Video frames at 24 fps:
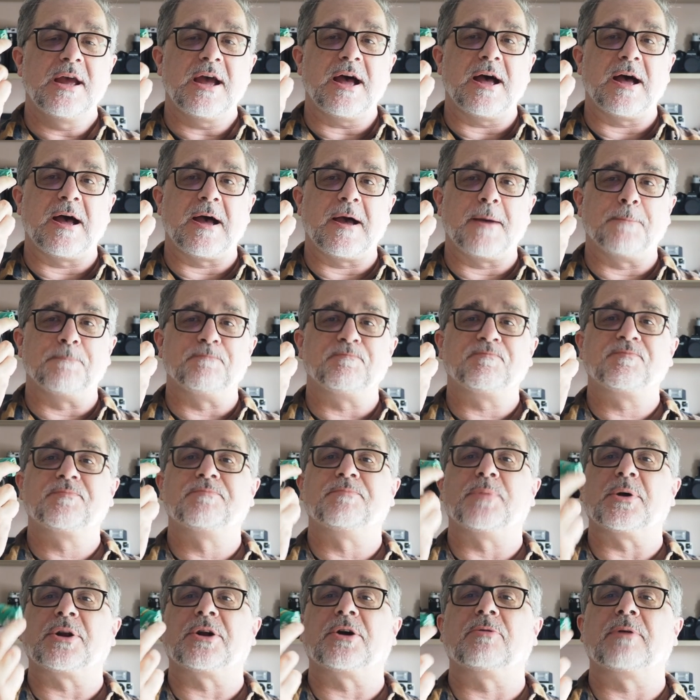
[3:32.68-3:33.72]
Um,
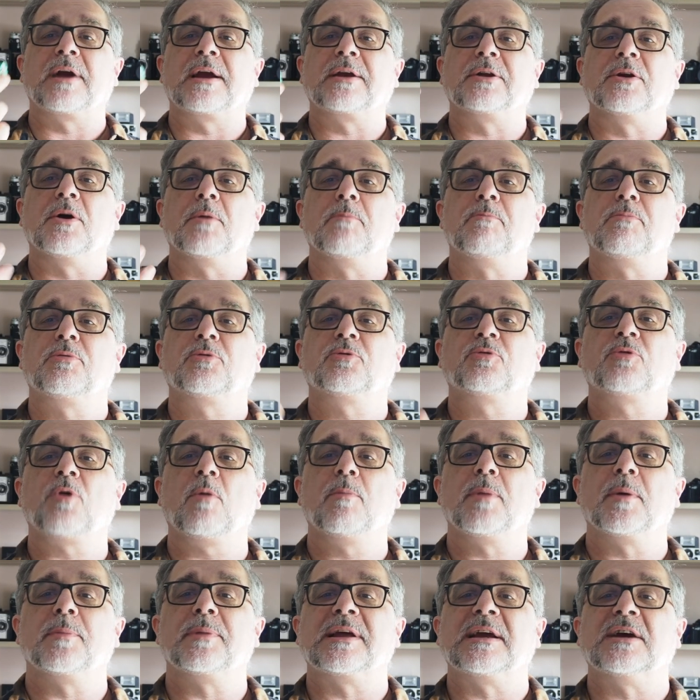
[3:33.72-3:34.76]
but I reckon I'm
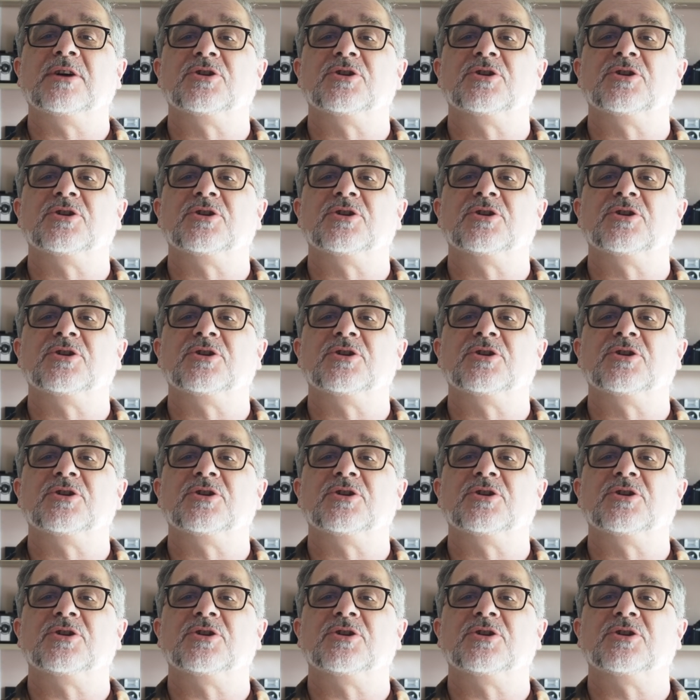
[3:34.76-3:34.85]
probably,